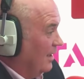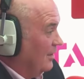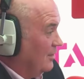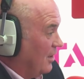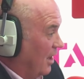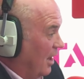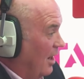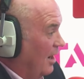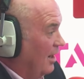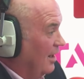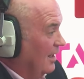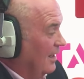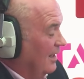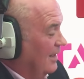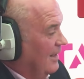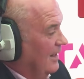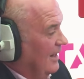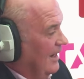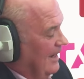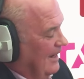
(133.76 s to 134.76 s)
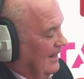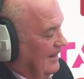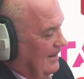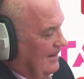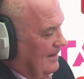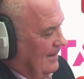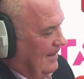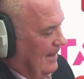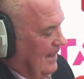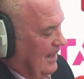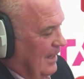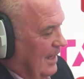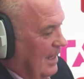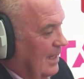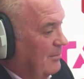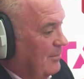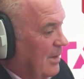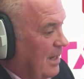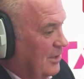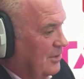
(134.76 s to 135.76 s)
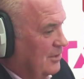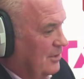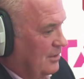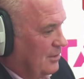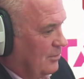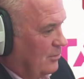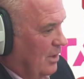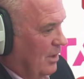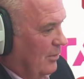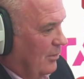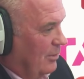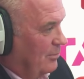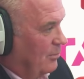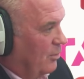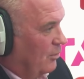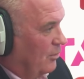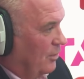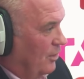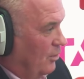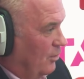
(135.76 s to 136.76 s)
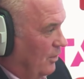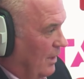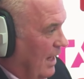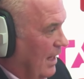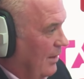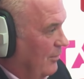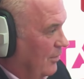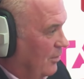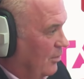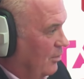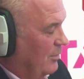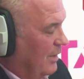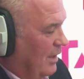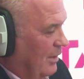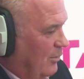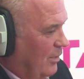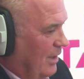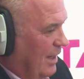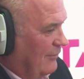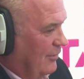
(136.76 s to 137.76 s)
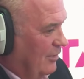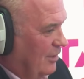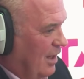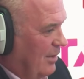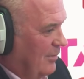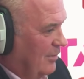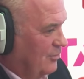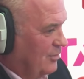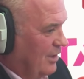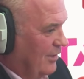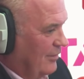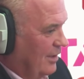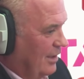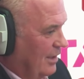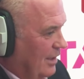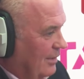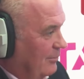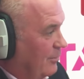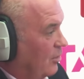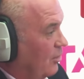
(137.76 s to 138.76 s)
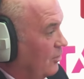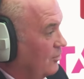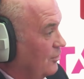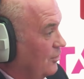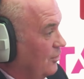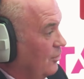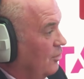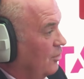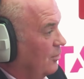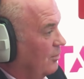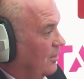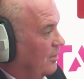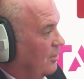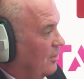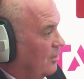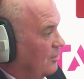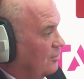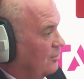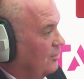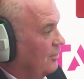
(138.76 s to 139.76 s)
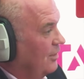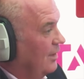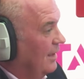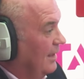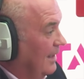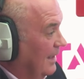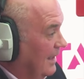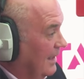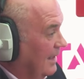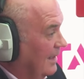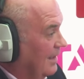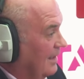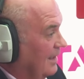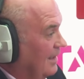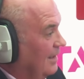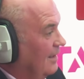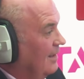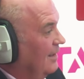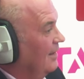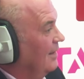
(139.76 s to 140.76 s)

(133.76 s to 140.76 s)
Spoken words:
entirely enmeshed, as it were, with both the UK, with whom we have a common travel area, but also Europe, culturally, legally,